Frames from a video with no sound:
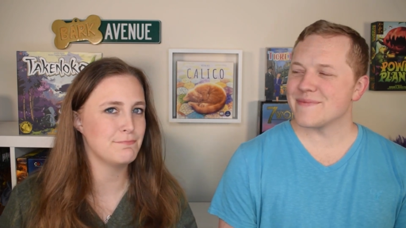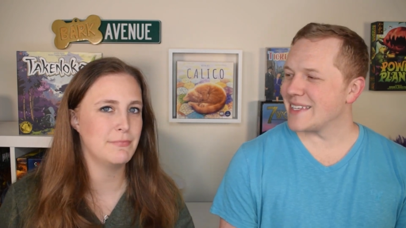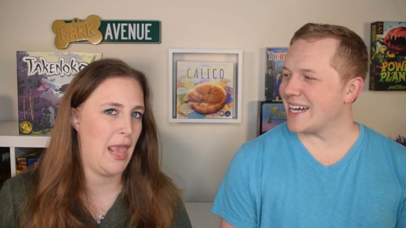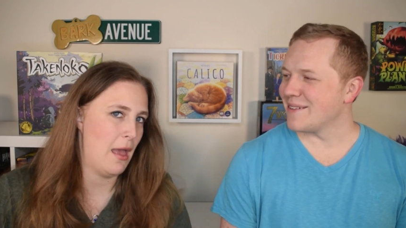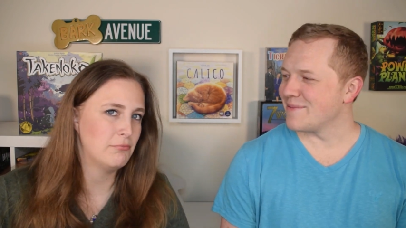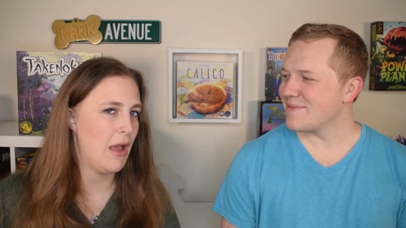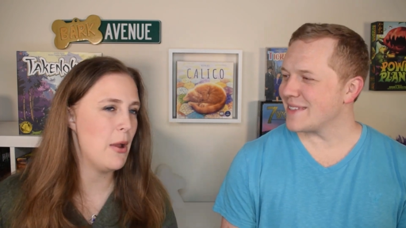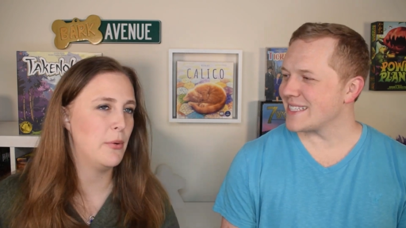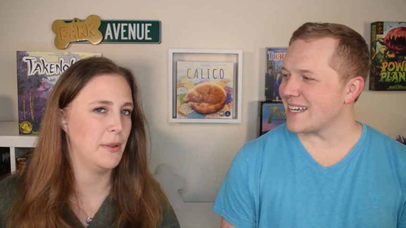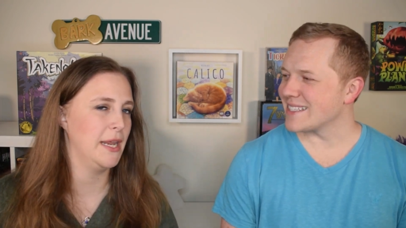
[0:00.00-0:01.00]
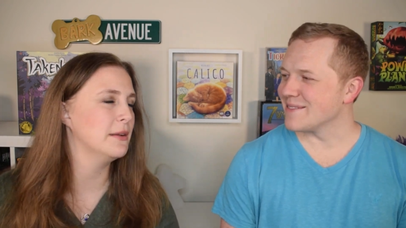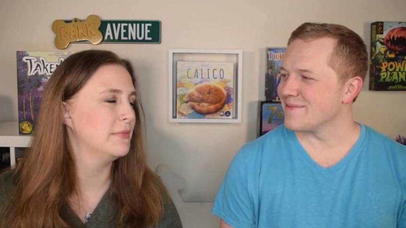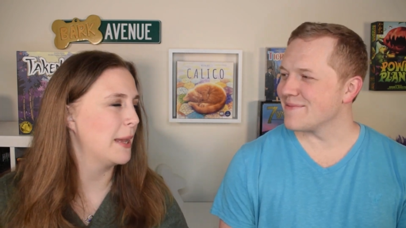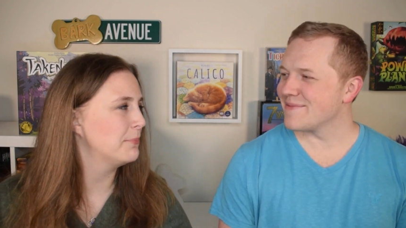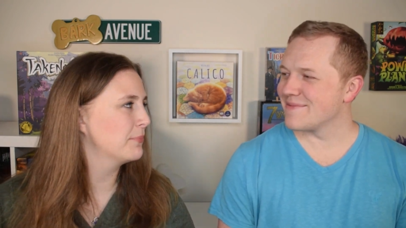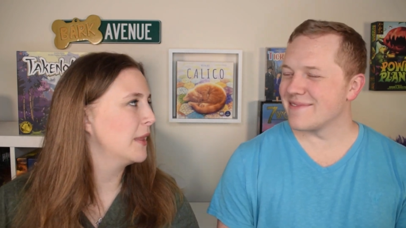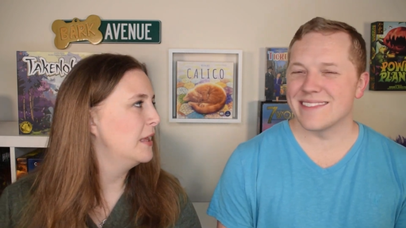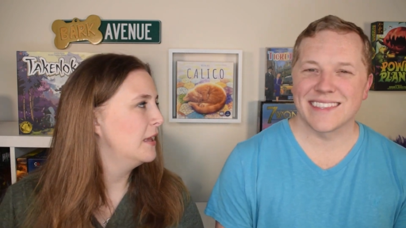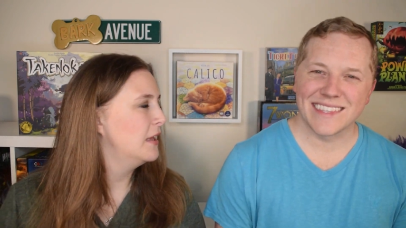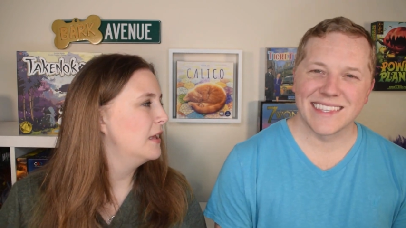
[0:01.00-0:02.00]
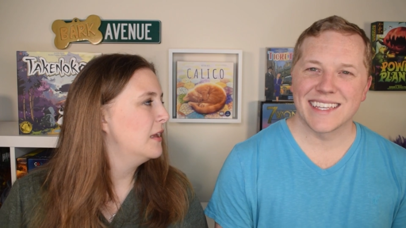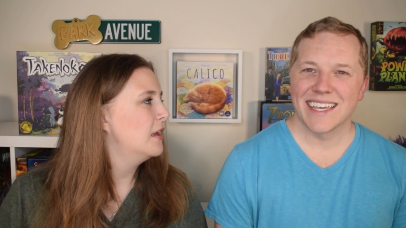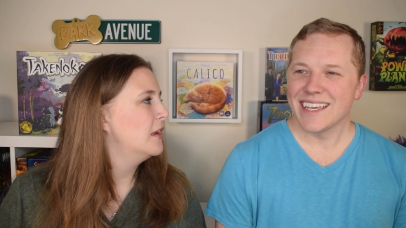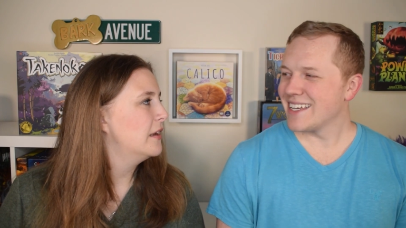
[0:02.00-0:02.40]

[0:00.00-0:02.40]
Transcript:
Speaker 1: Yeah, yeah I will play awesome. it. Yeah.